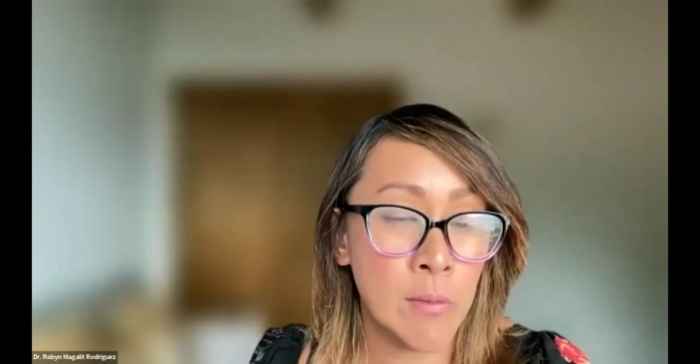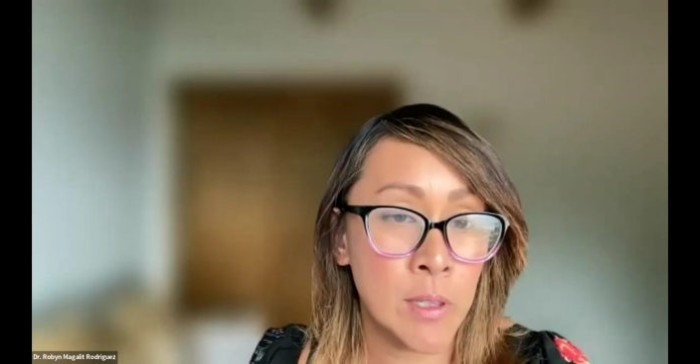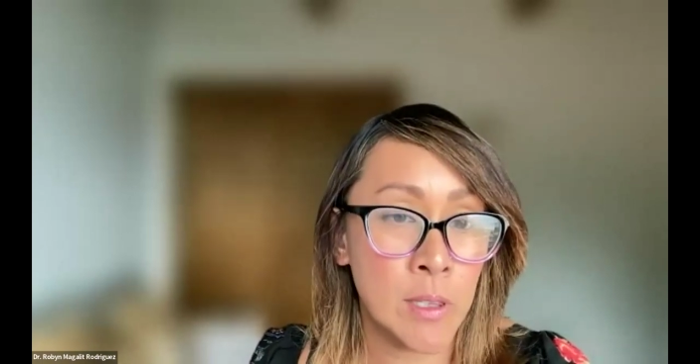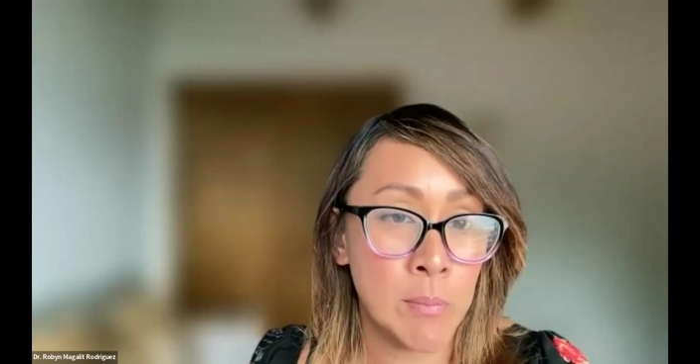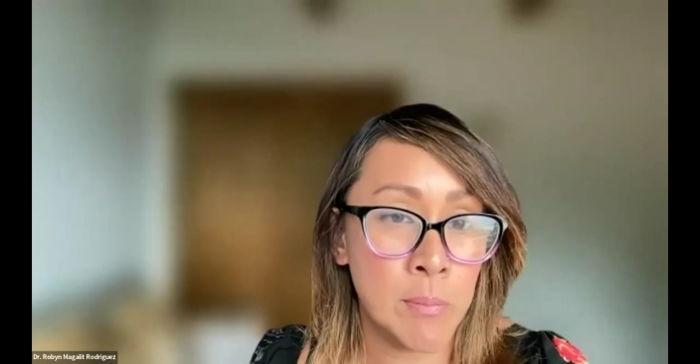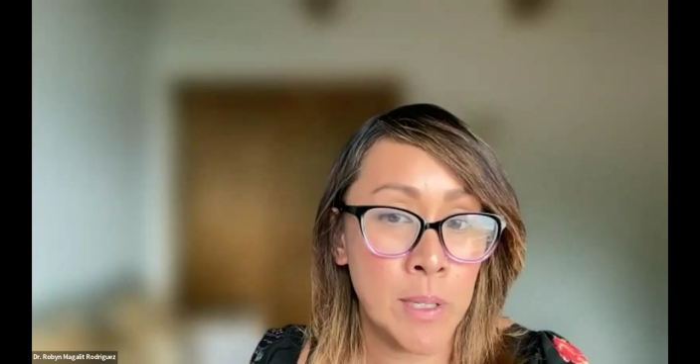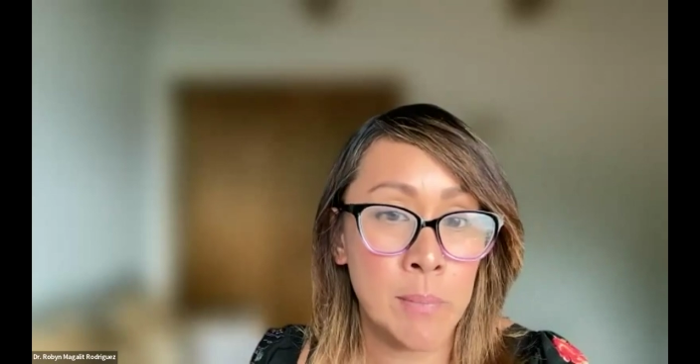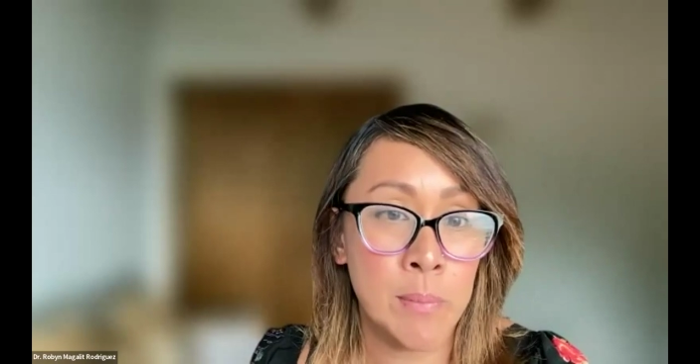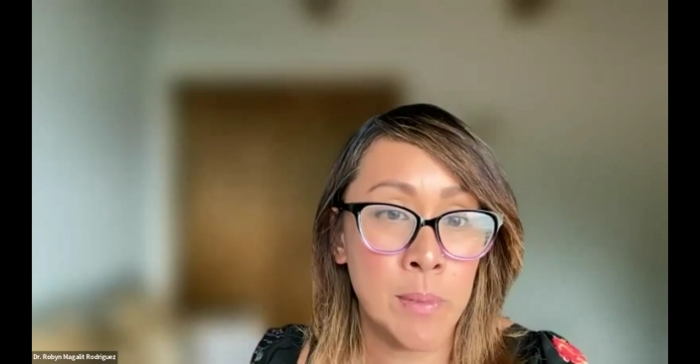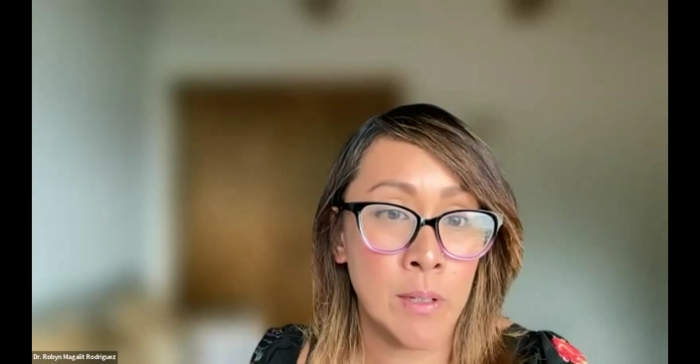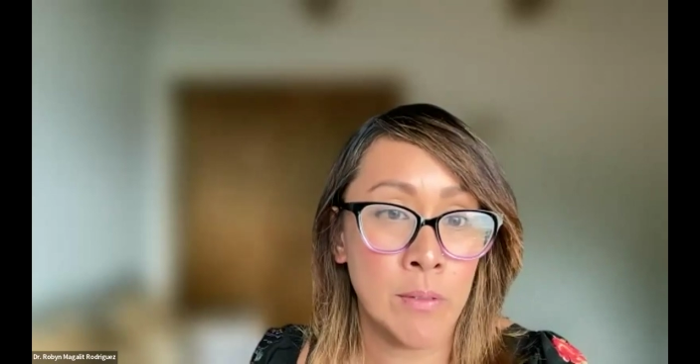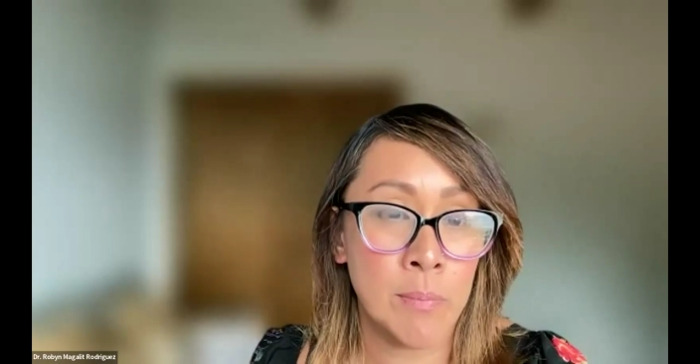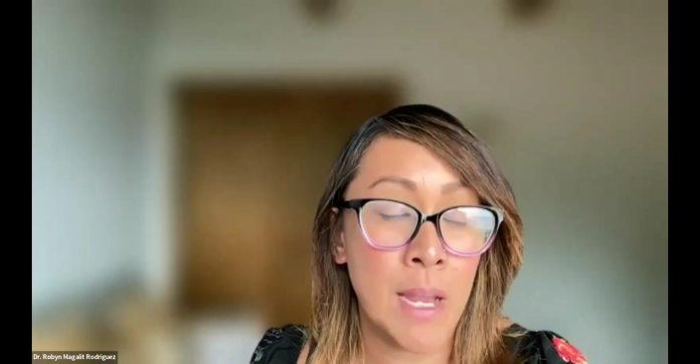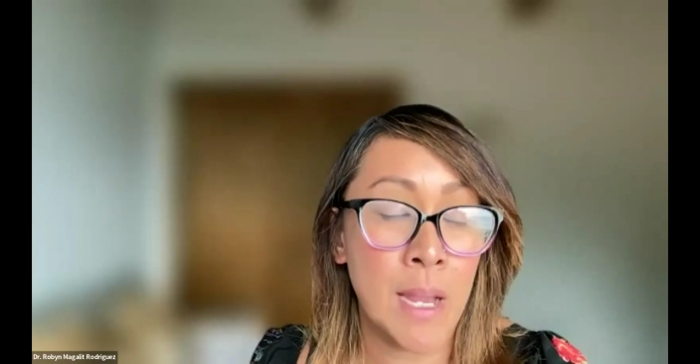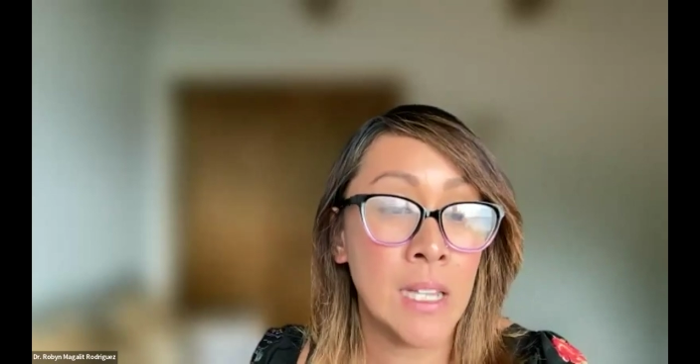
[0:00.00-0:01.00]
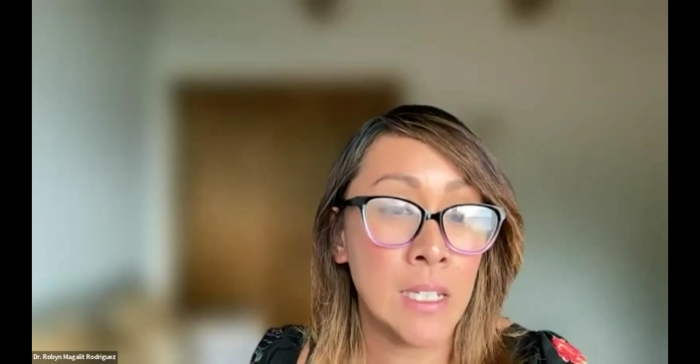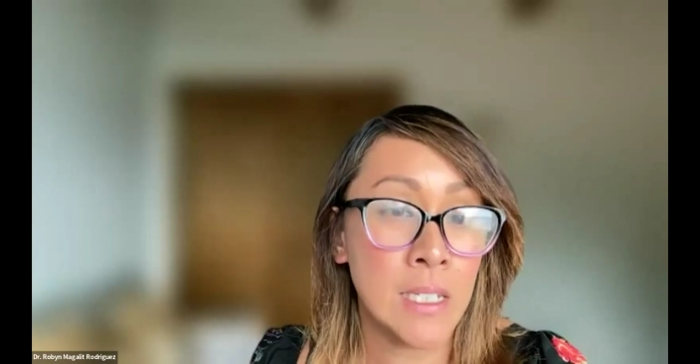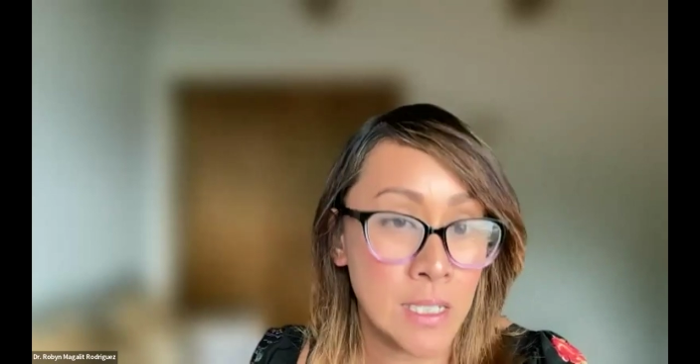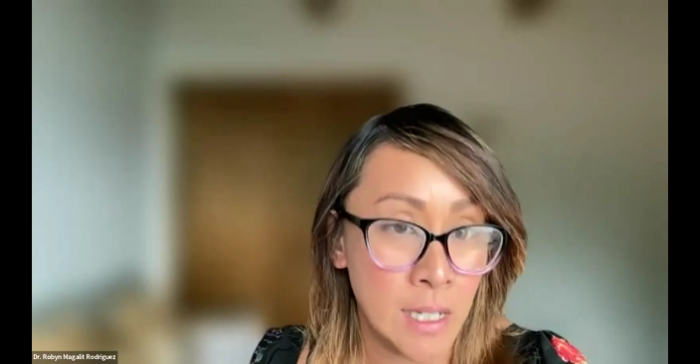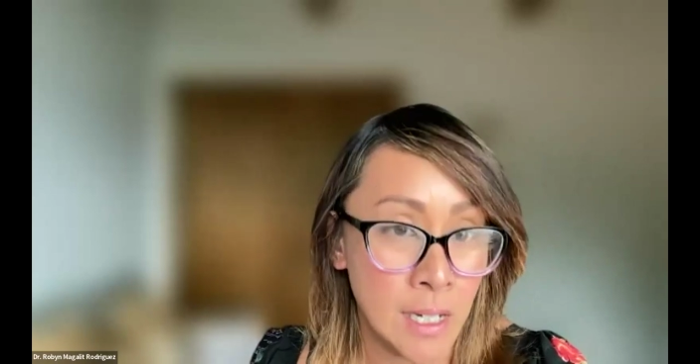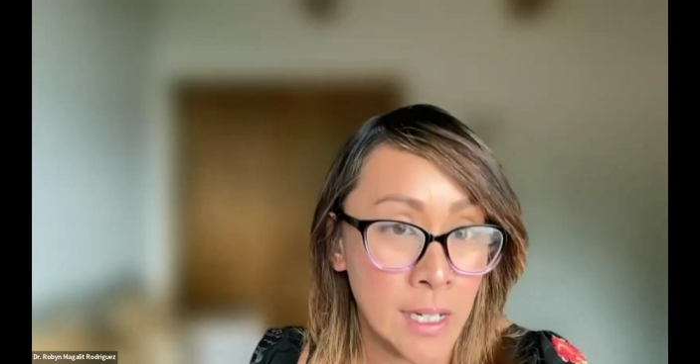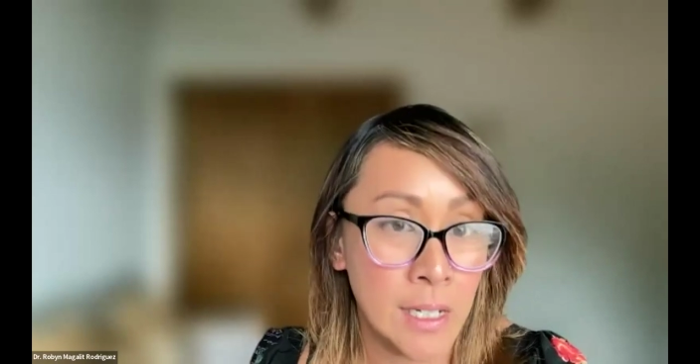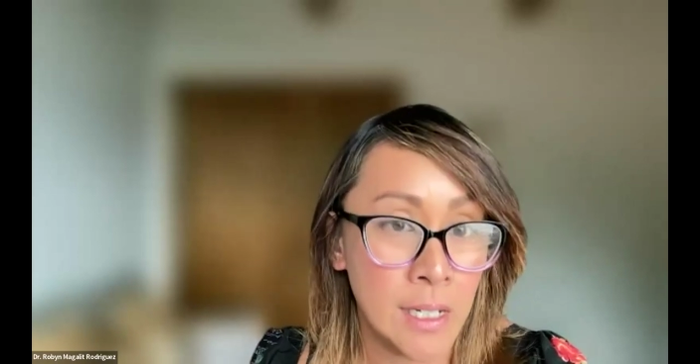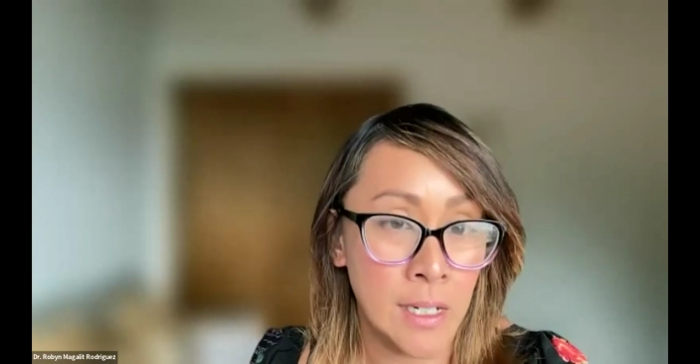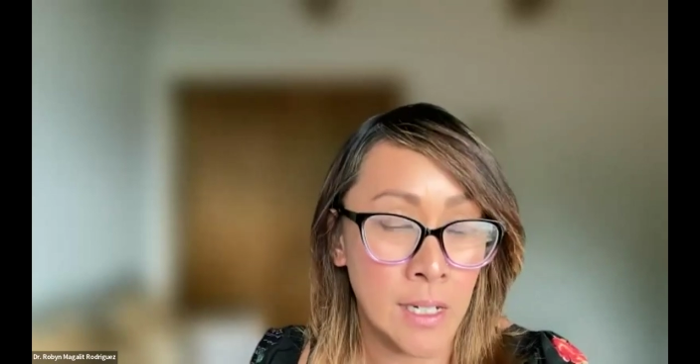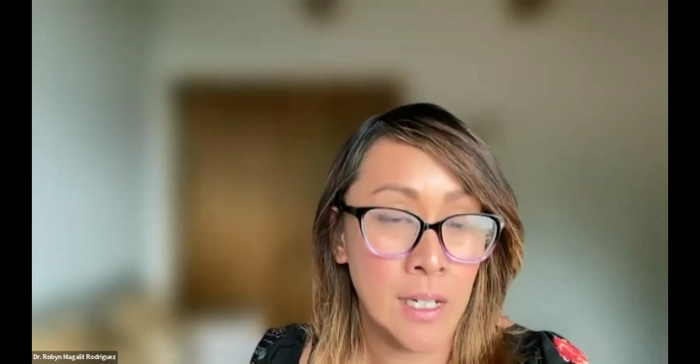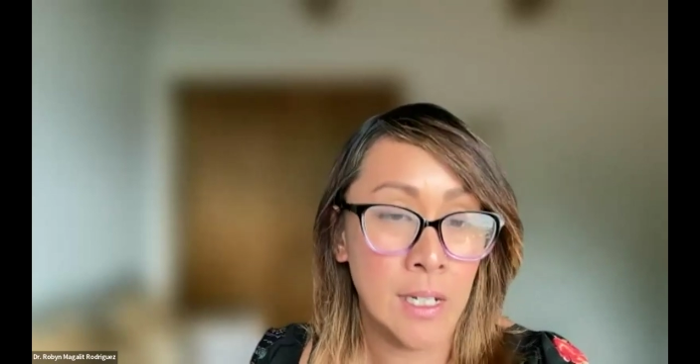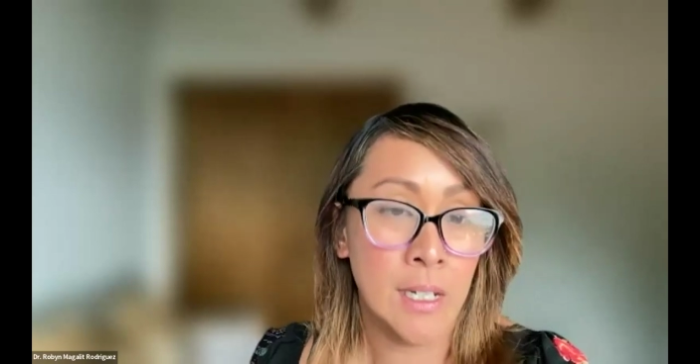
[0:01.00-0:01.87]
with the people of Palestine,